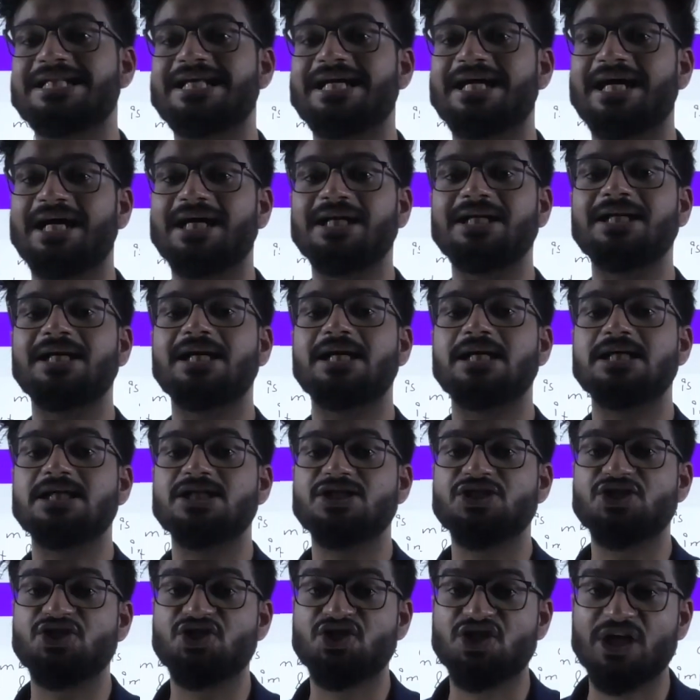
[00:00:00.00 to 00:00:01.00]
They are
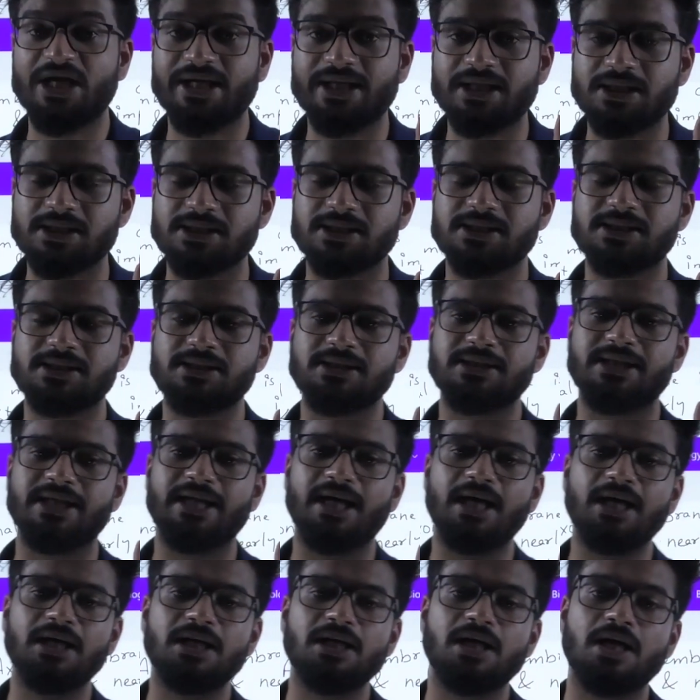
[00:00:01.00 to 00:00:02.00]
channels.
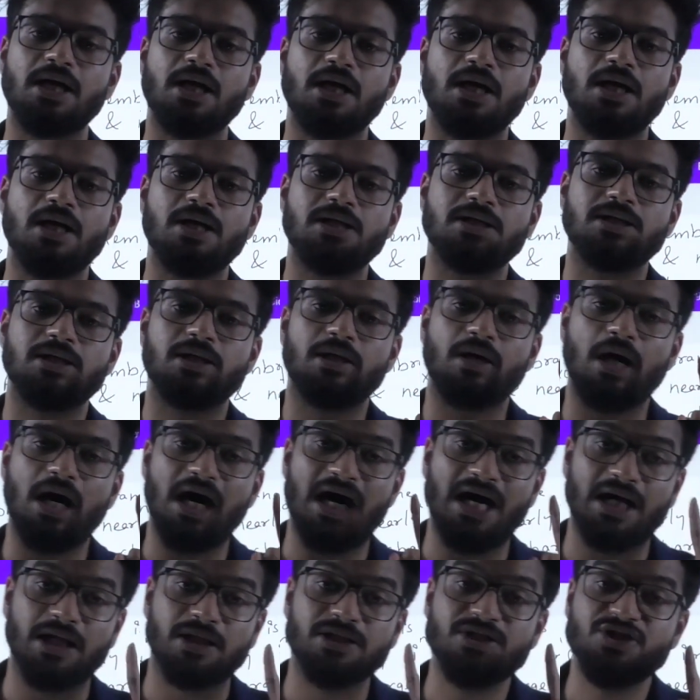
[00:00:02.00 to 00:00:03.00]
They are
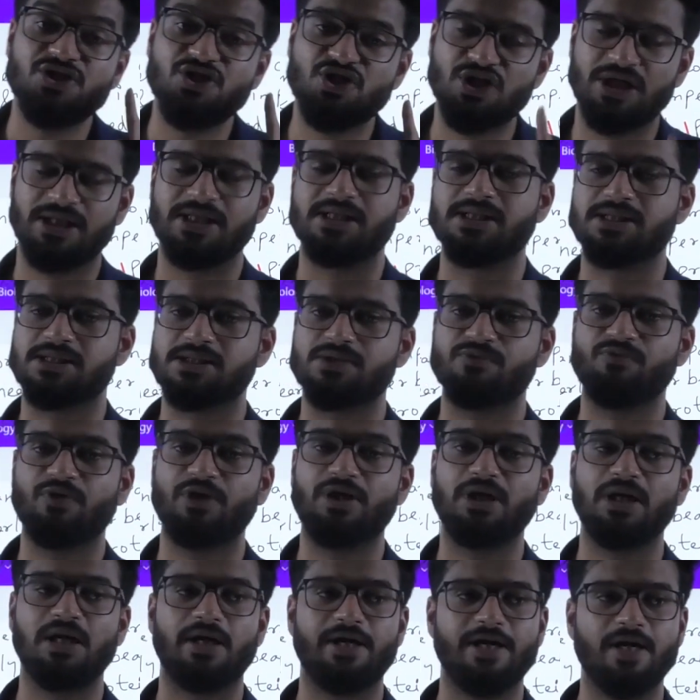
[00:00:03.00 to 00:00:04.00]
ion channels.
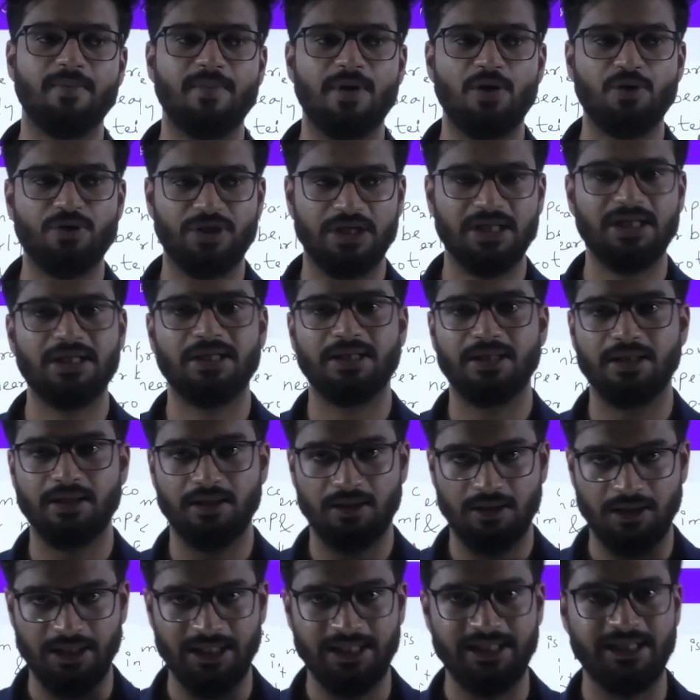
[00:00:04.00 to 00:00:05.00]
We'll learn about it
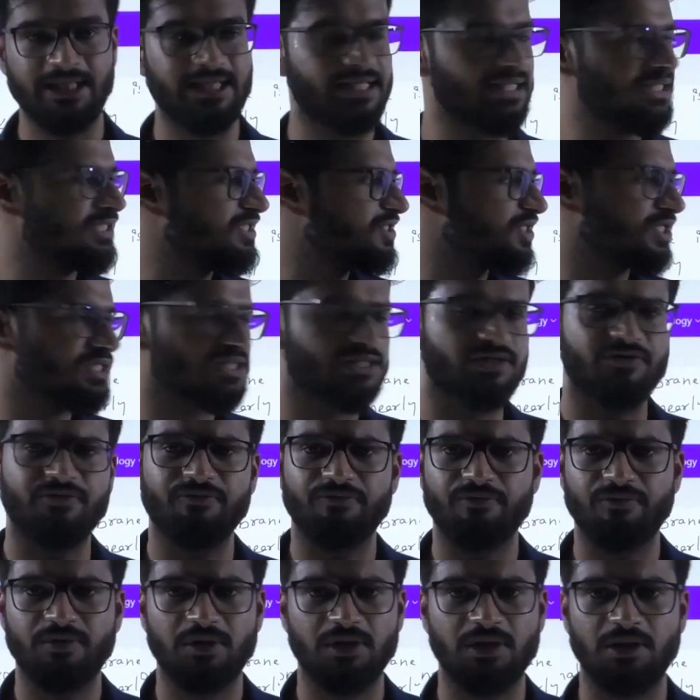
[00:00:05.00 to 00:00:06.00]
in detail just
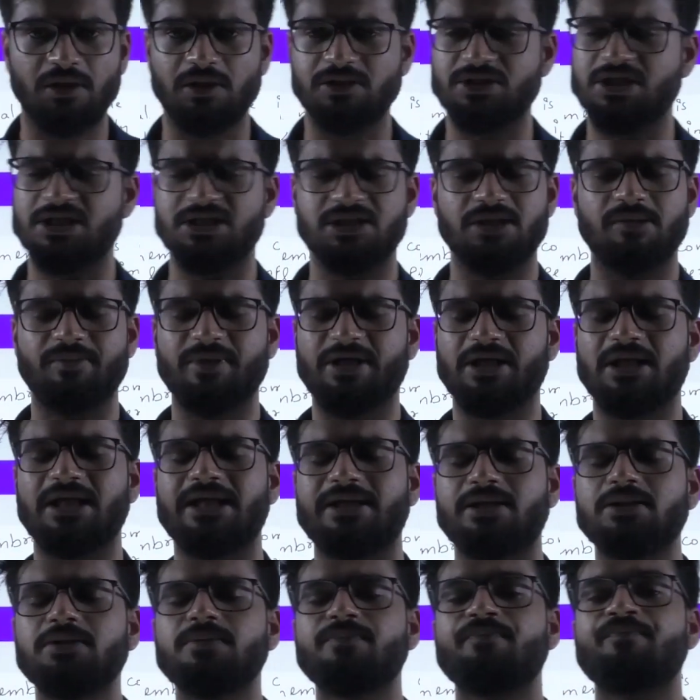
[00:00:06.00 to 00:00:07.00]
a bit
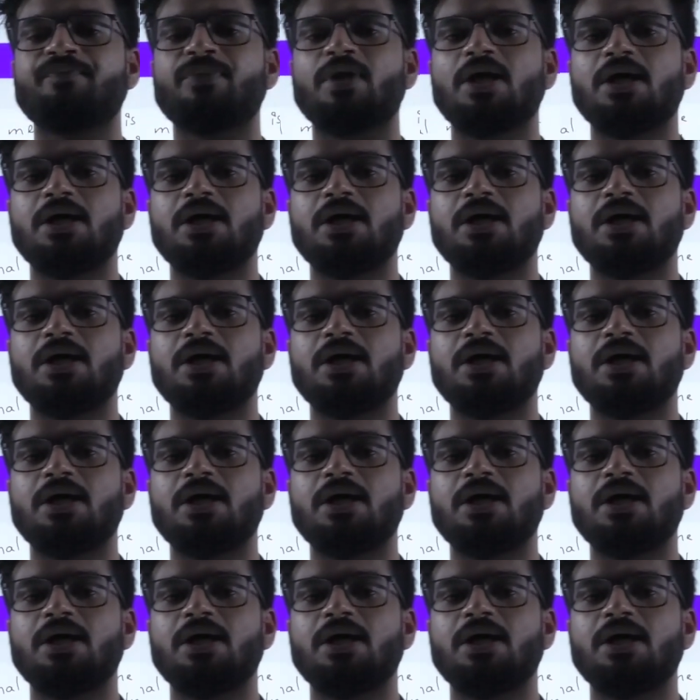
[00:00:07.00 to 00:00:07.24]
later.